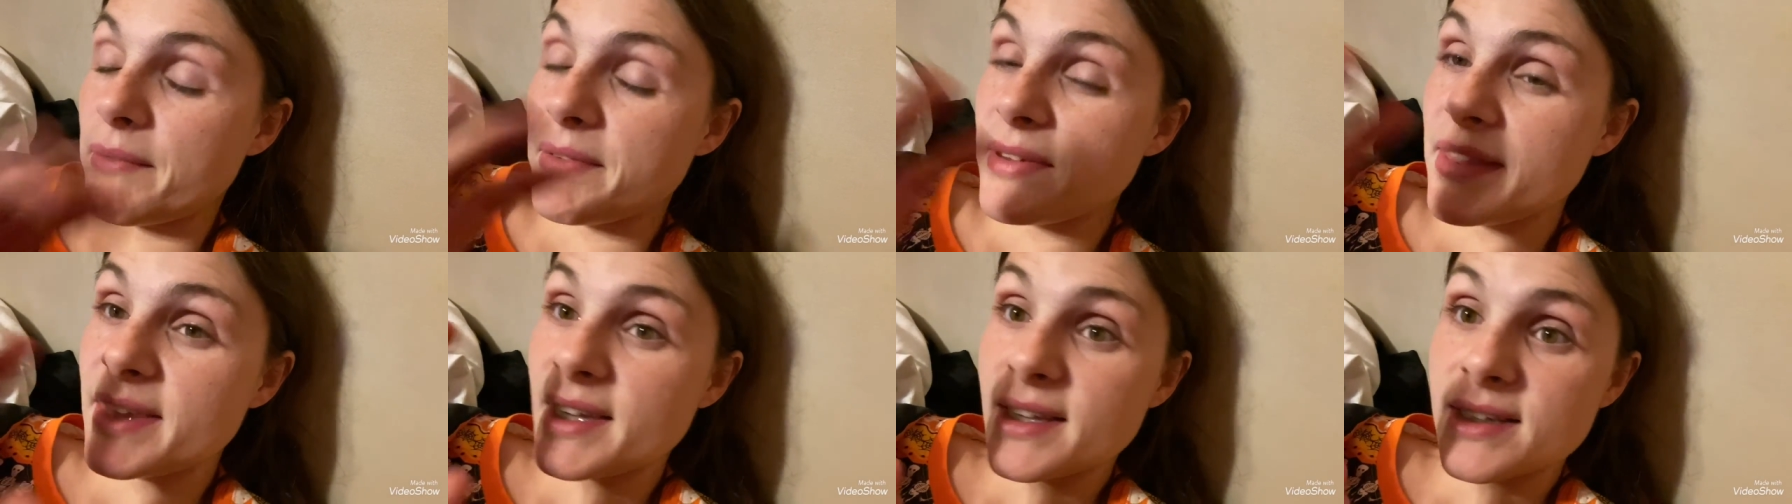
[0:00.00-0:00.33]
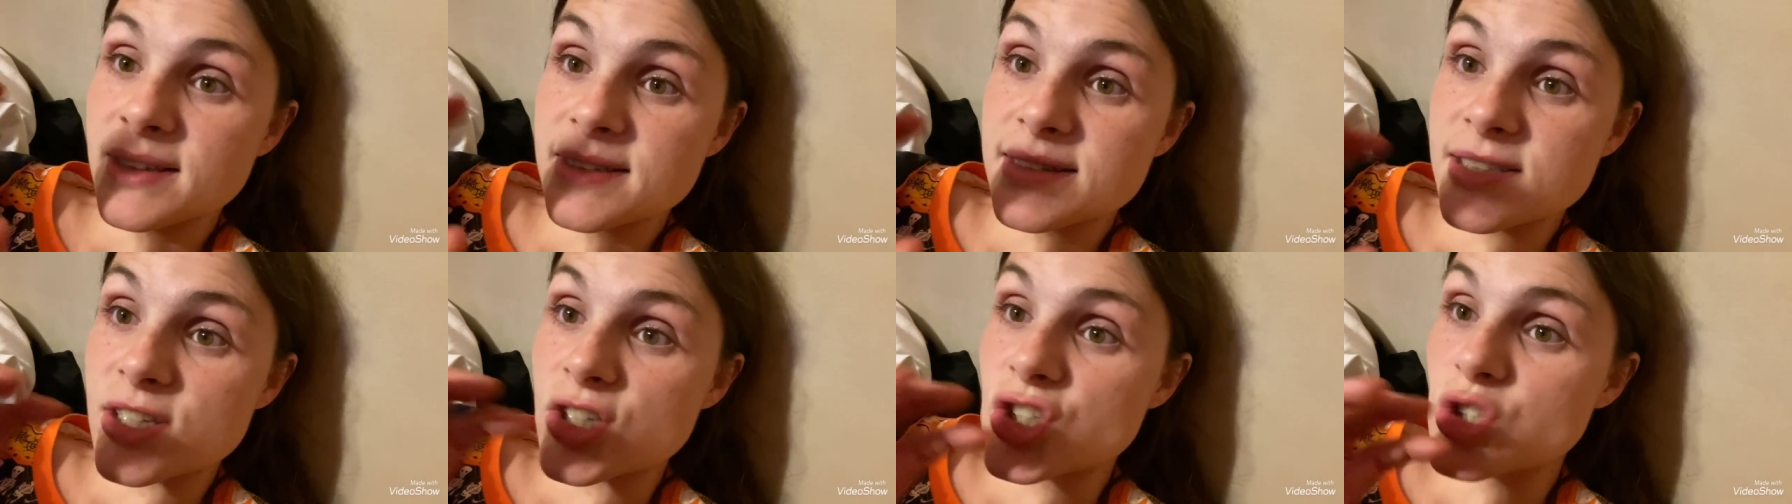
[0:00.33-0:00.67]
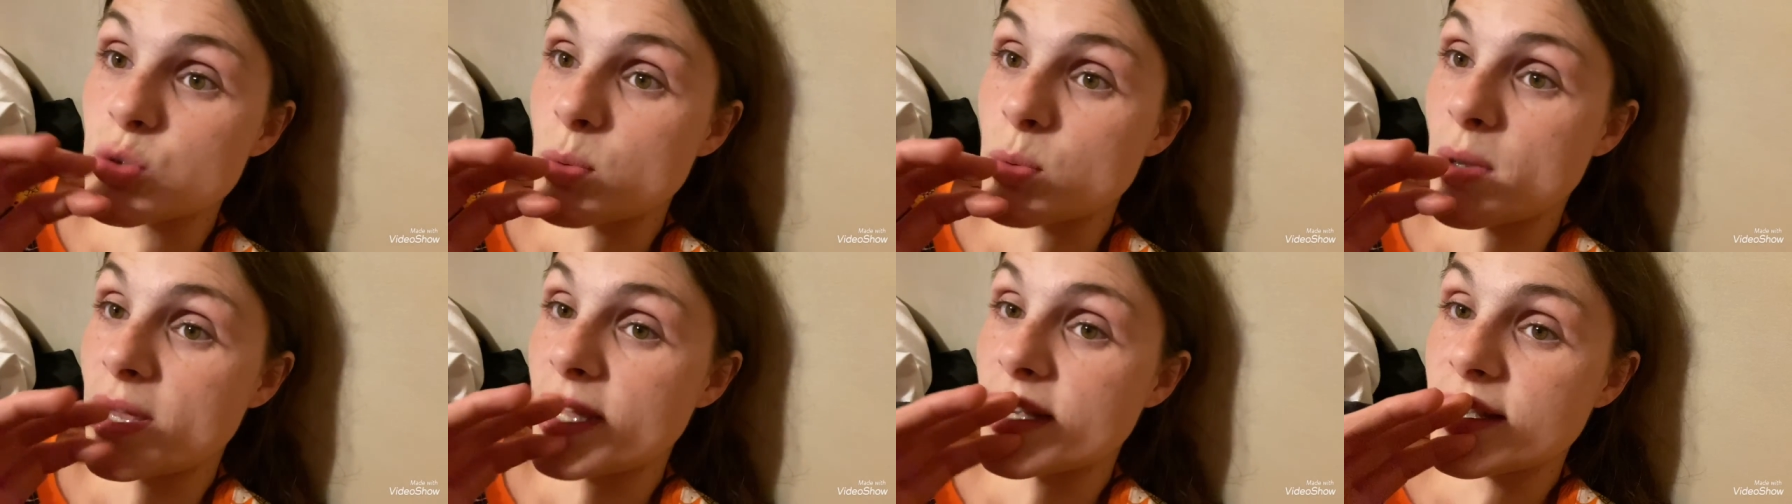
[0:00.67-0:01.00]
is
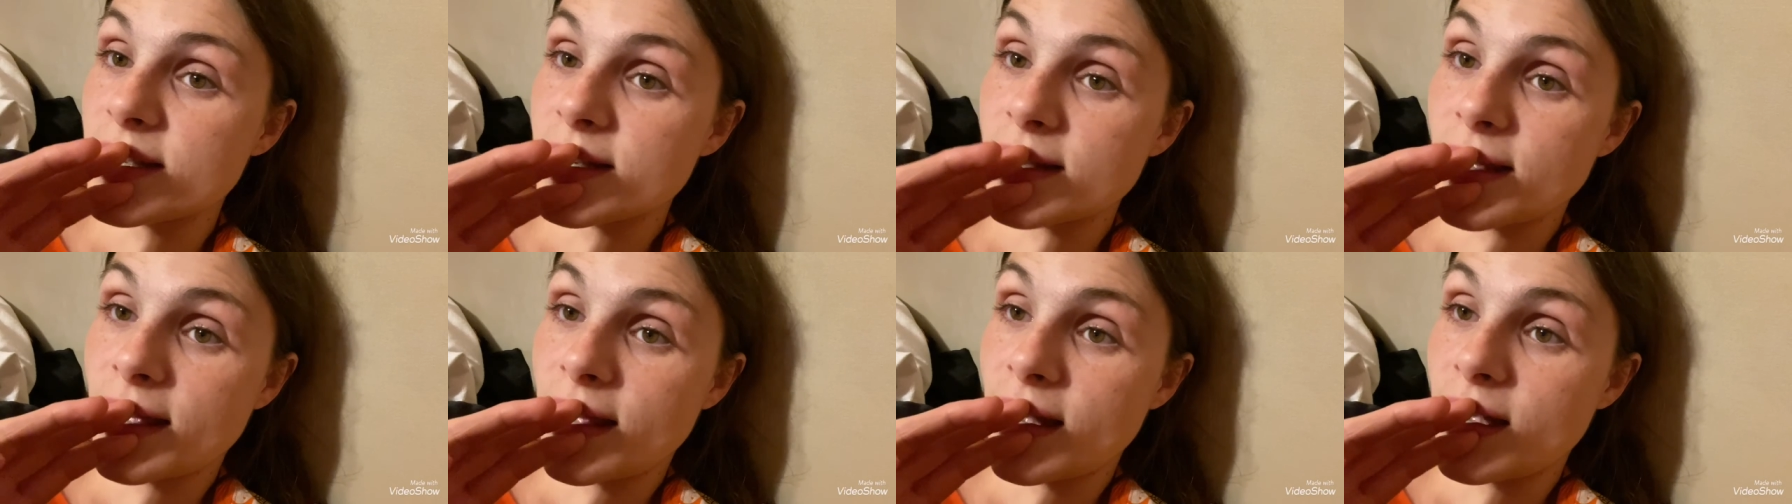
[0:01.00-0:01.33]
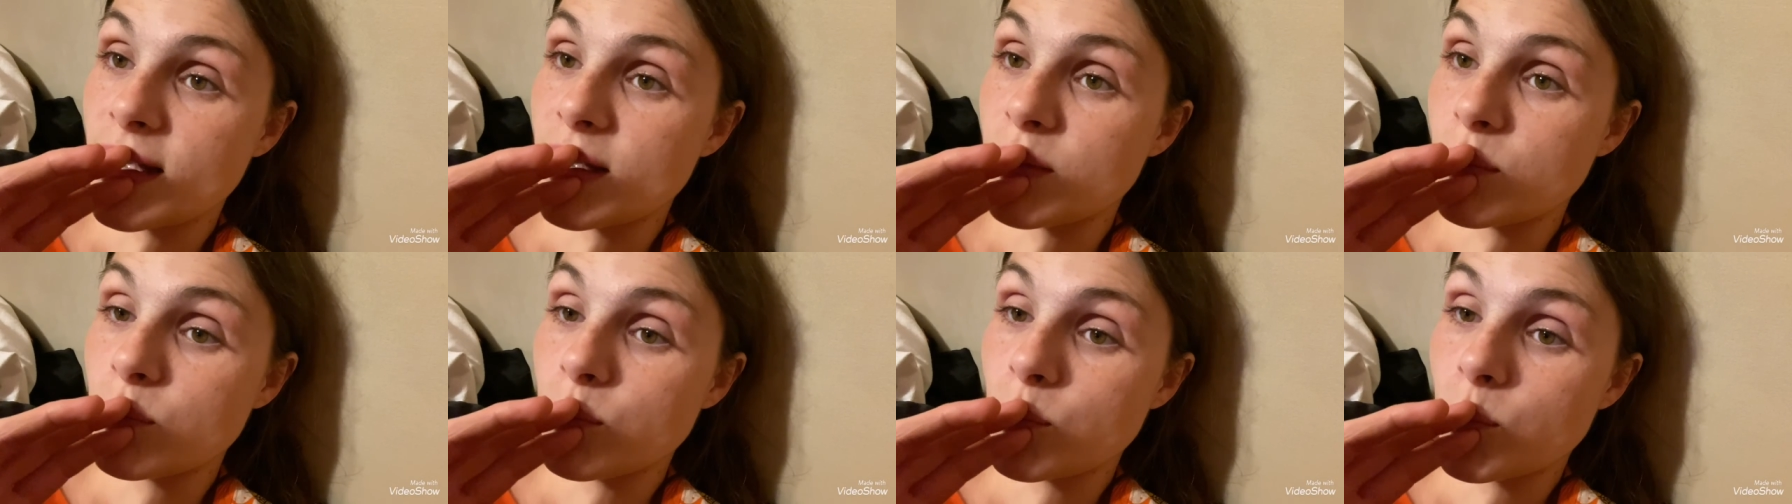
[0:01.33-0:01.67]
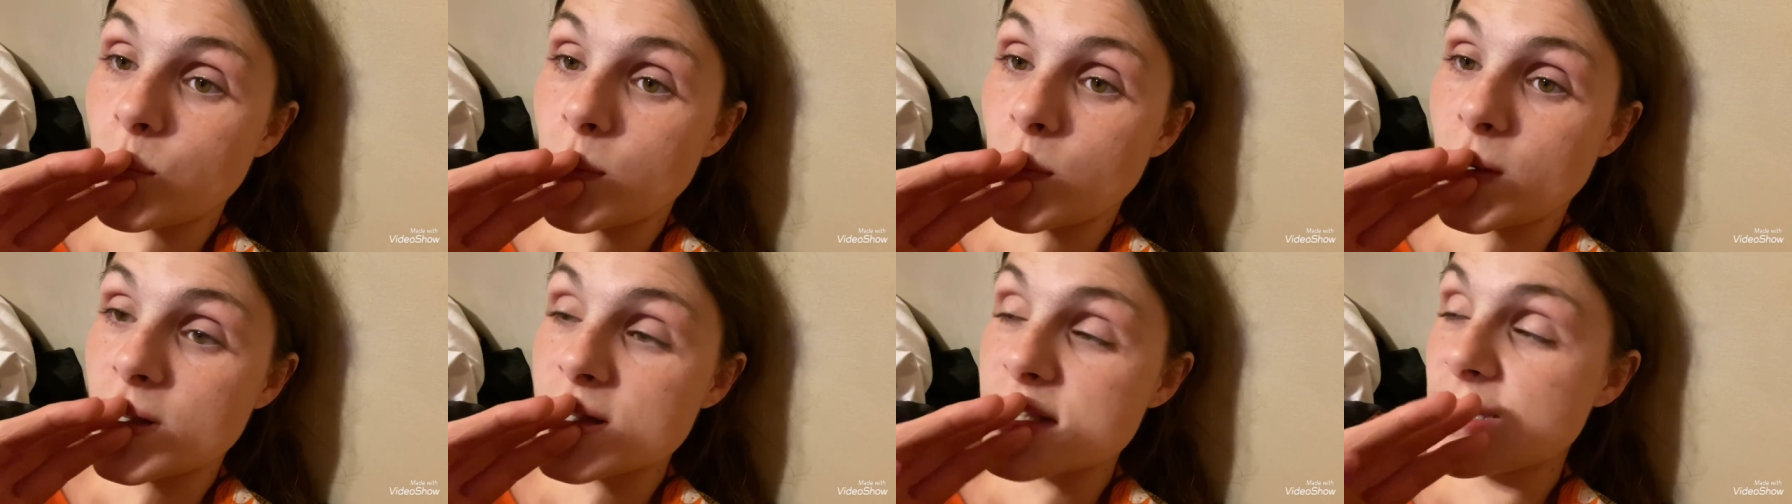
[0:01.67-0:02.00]
situated and
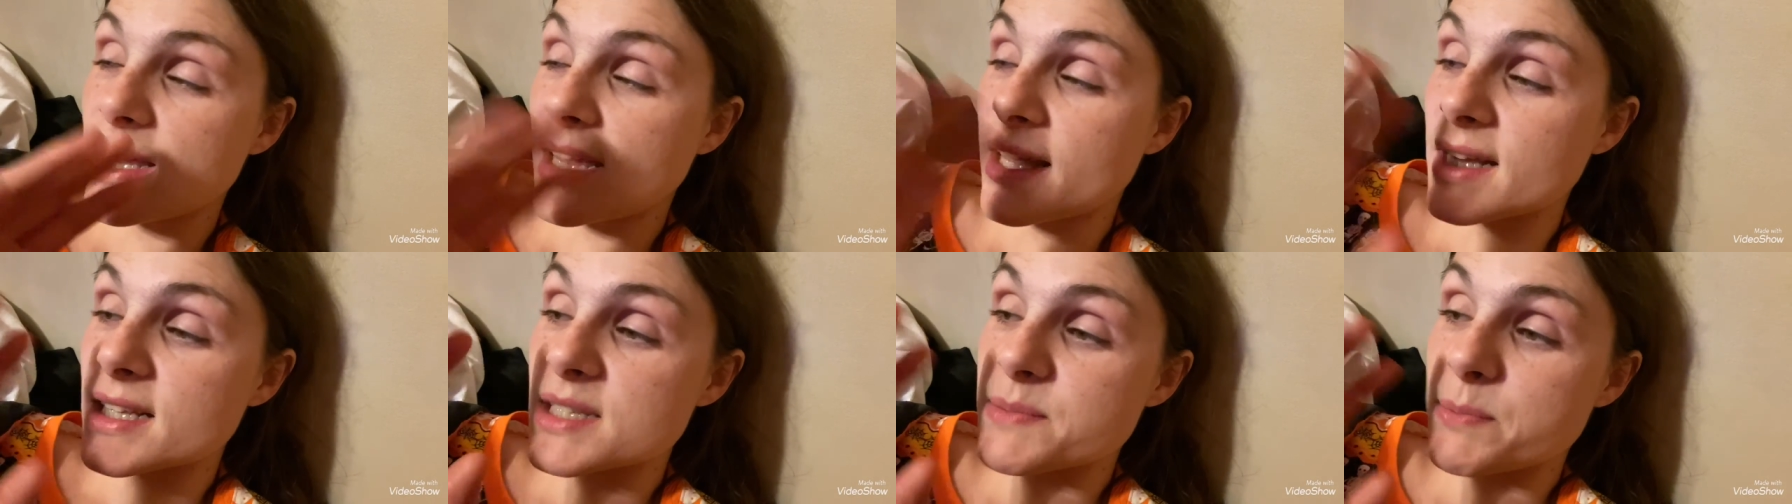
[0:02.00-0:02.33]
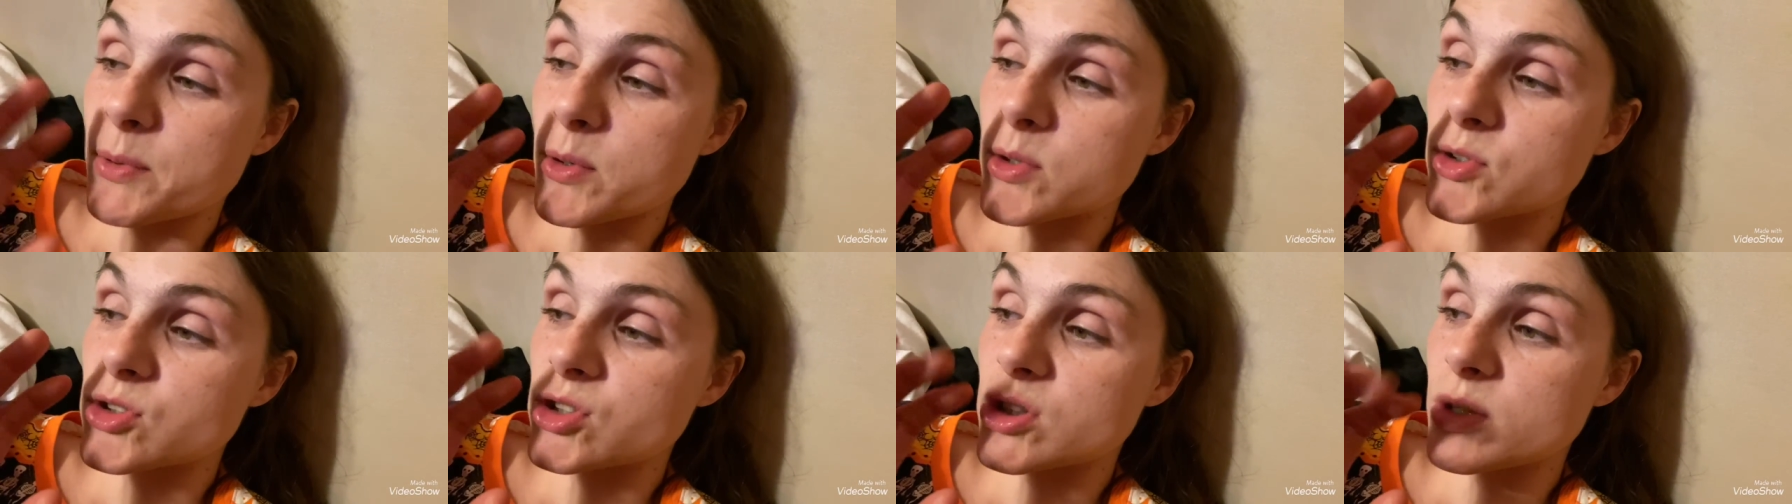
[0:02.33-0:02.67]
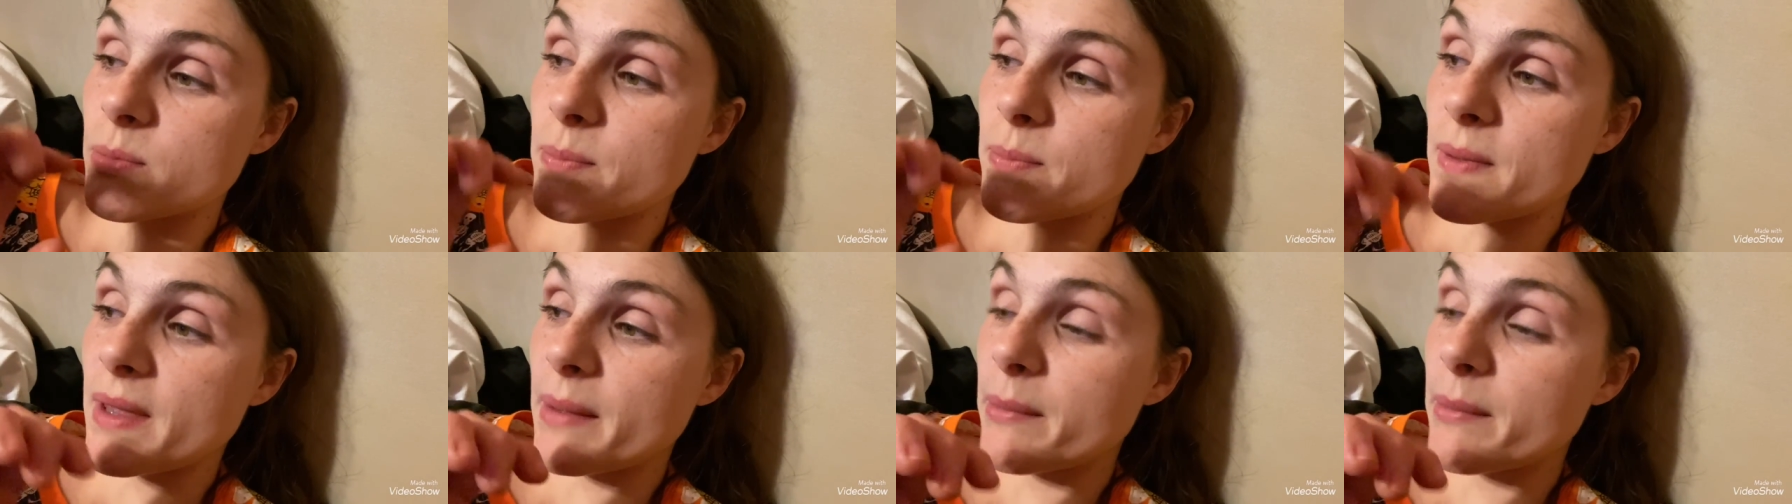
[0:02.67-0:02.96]
where like it's supposed to be.